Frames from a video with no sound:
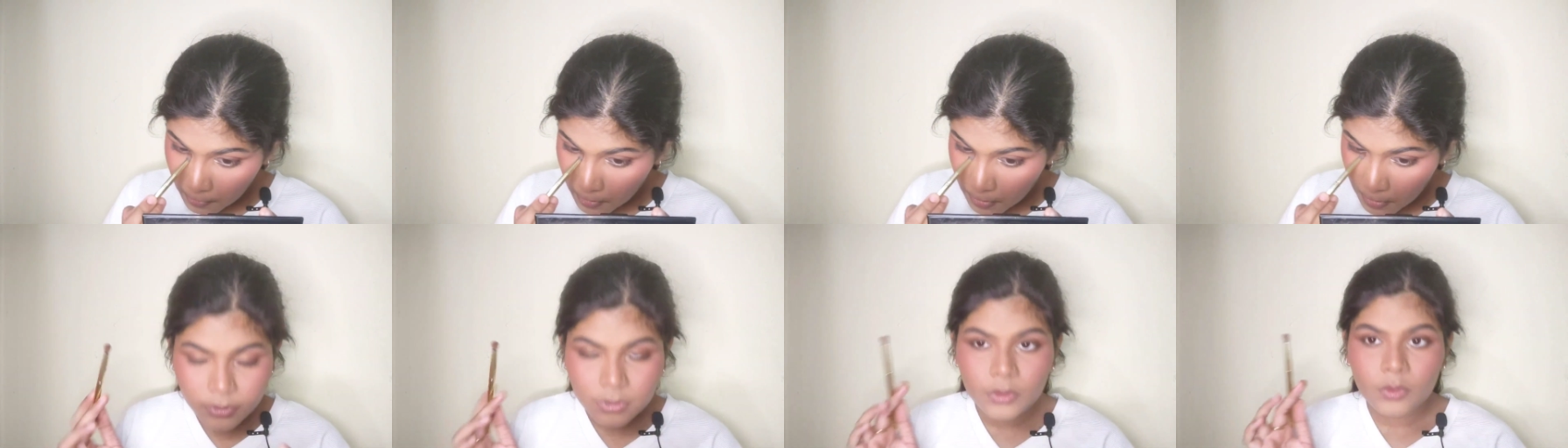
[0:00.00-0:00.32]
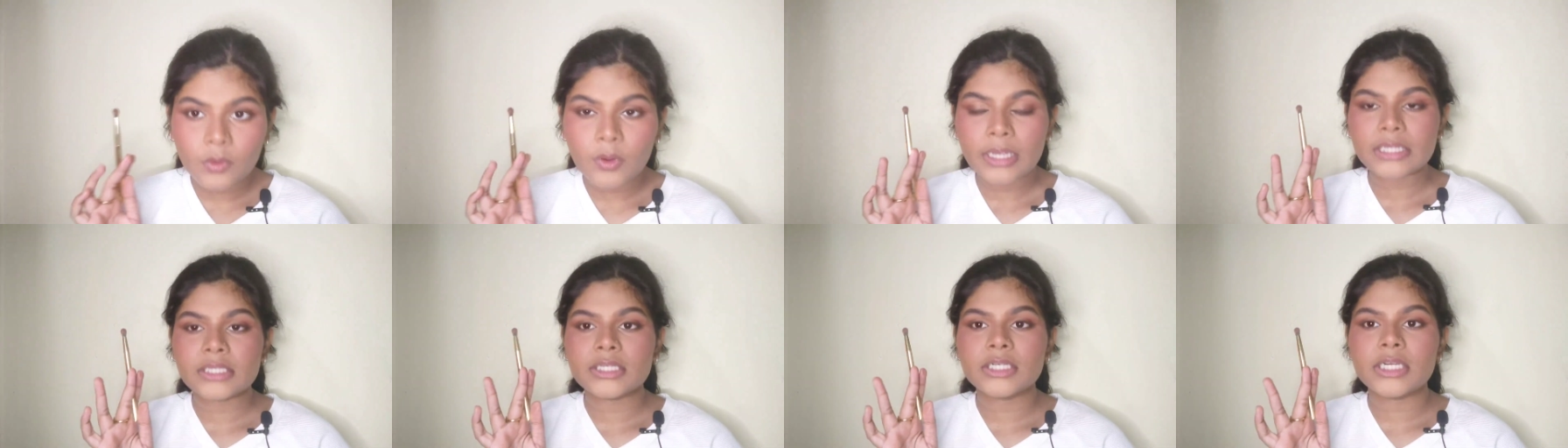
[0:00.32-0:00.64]
with
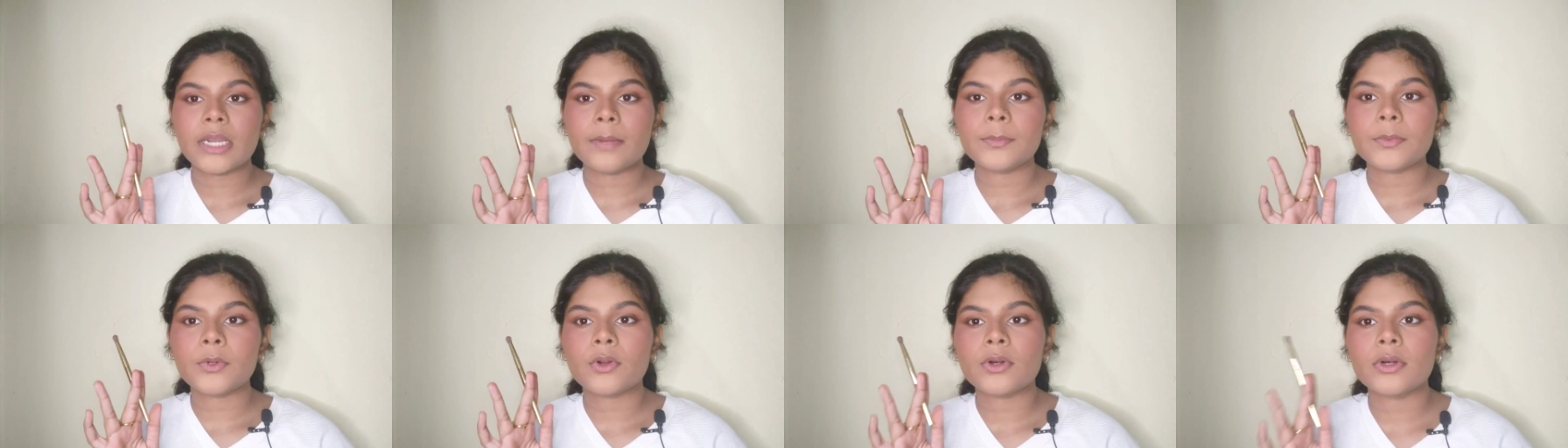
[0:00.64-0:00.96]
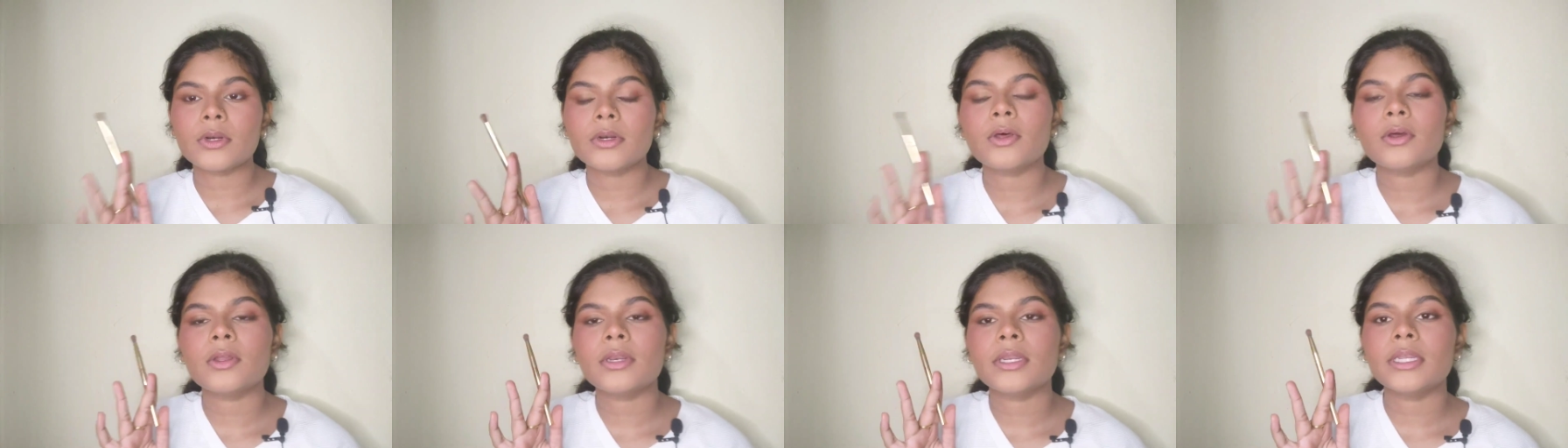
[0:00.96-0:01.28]
no extra
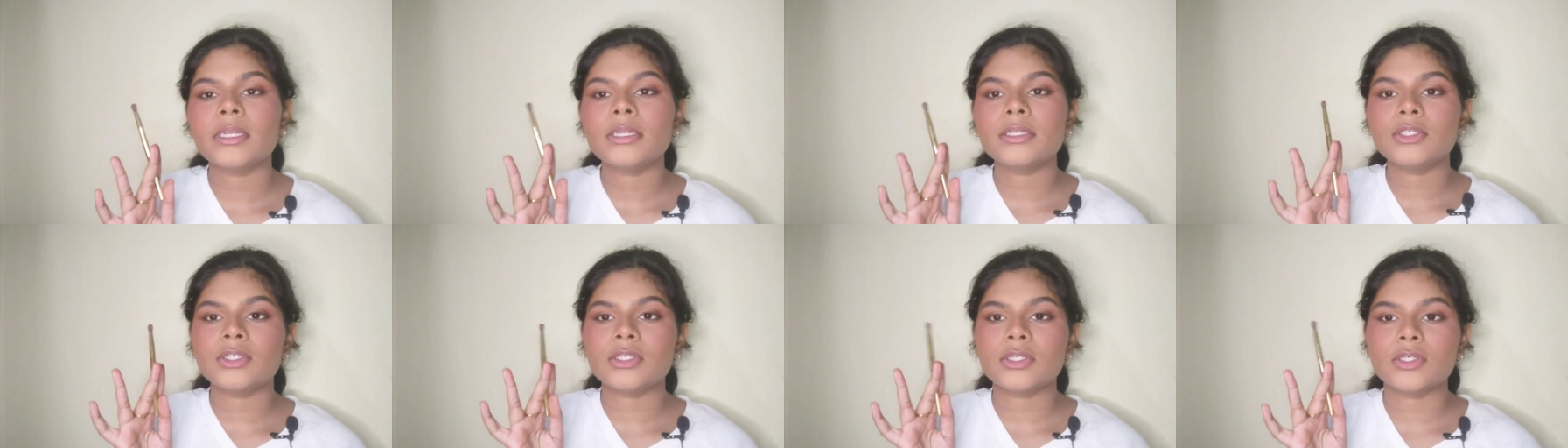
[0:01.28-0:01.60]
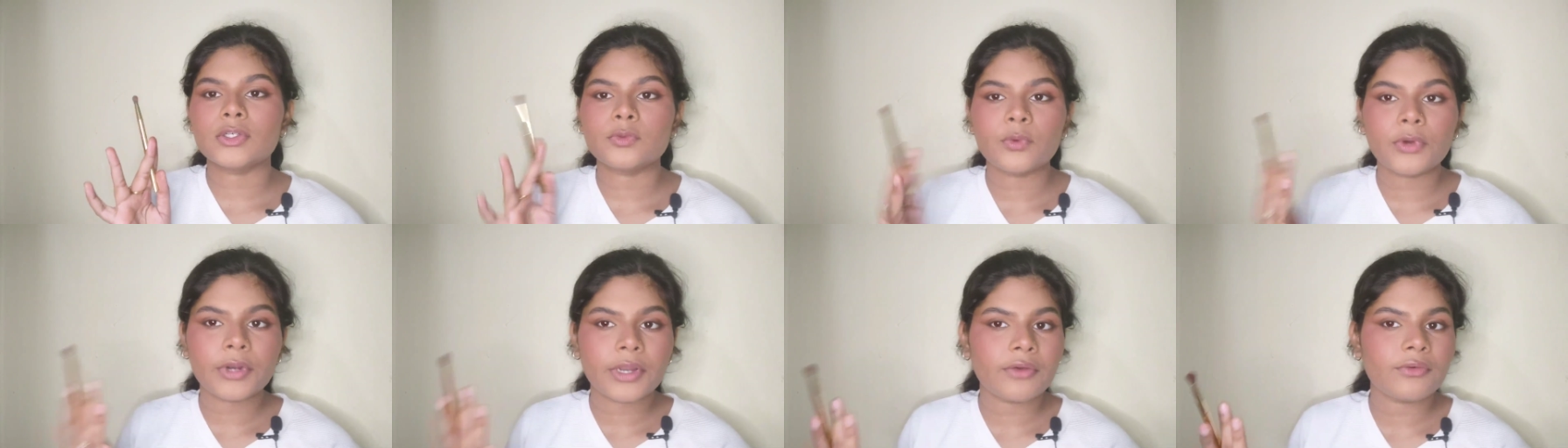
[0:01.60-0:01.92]
product on it,
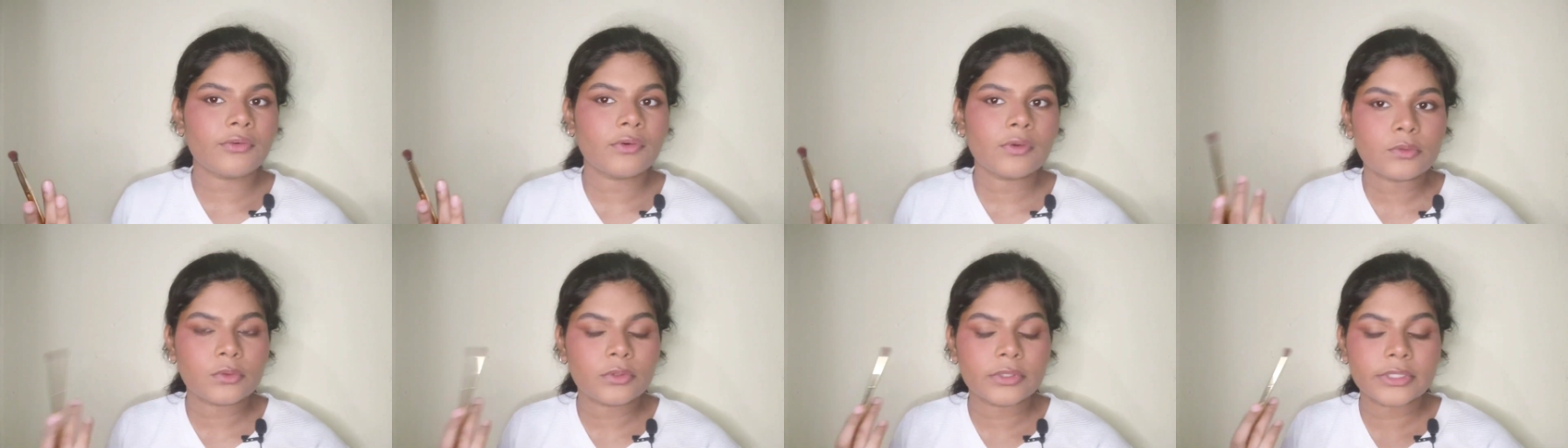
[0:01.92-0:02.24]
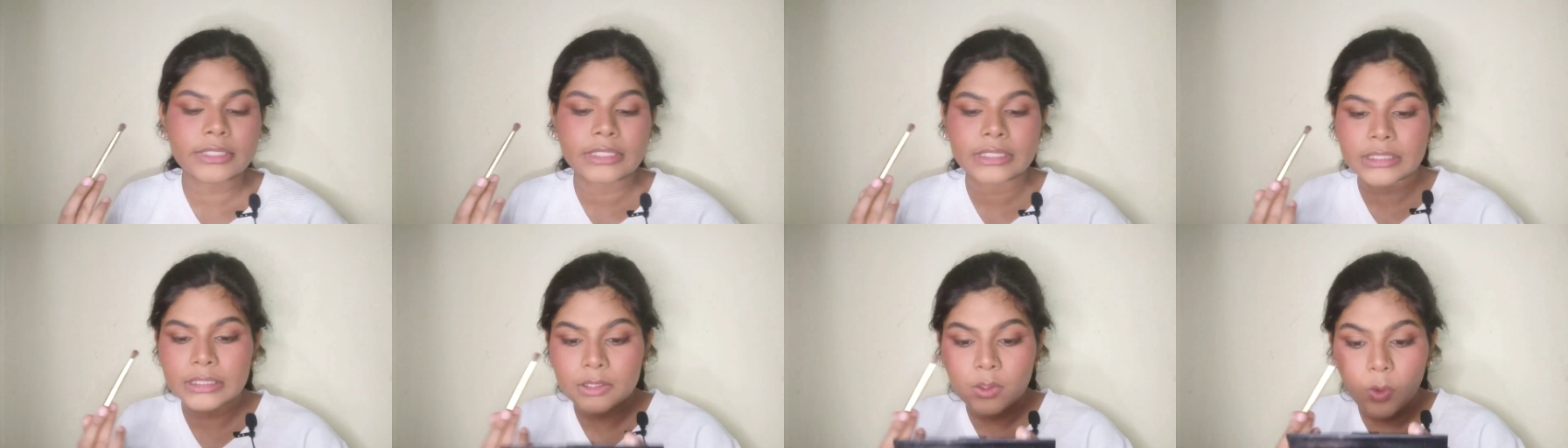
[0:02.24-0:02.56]
just whatever
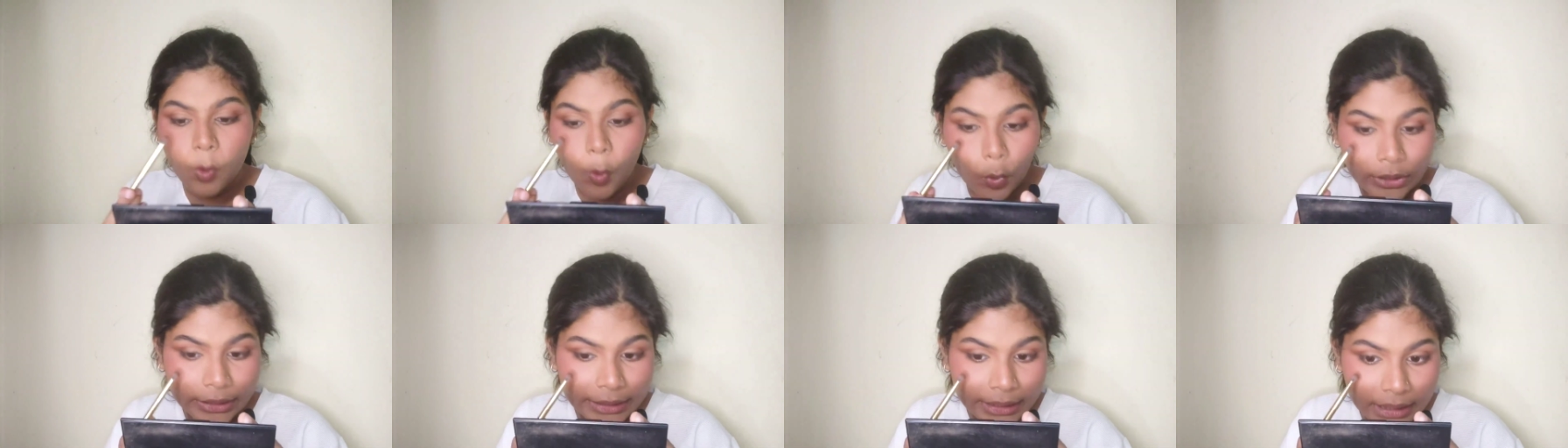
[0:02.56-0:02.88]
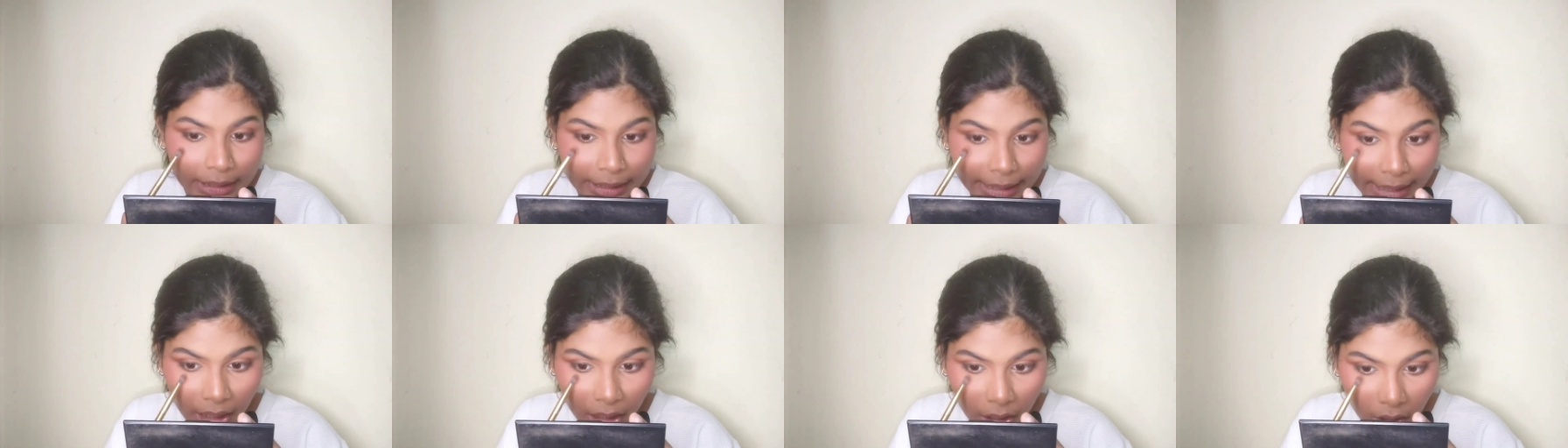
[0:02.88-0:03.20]
was
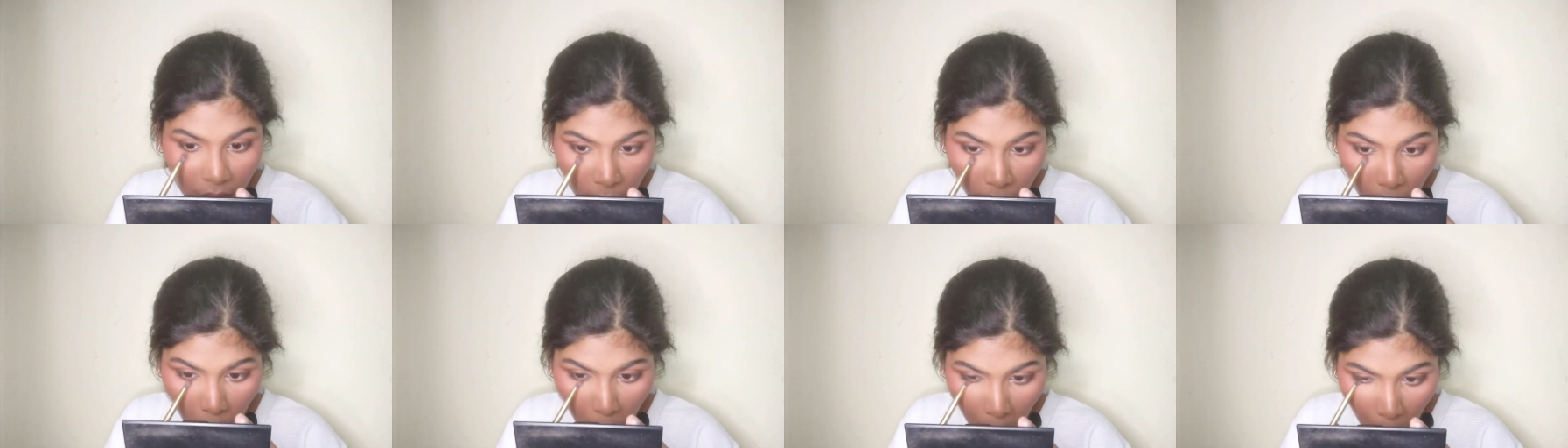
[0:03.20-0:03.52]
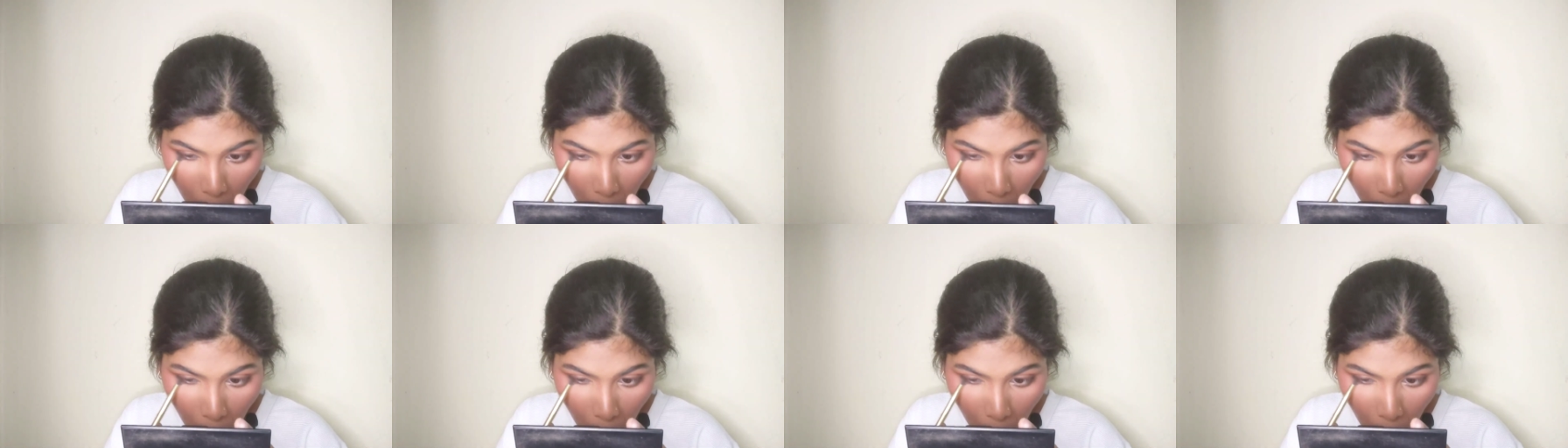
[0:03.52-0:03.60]
on there.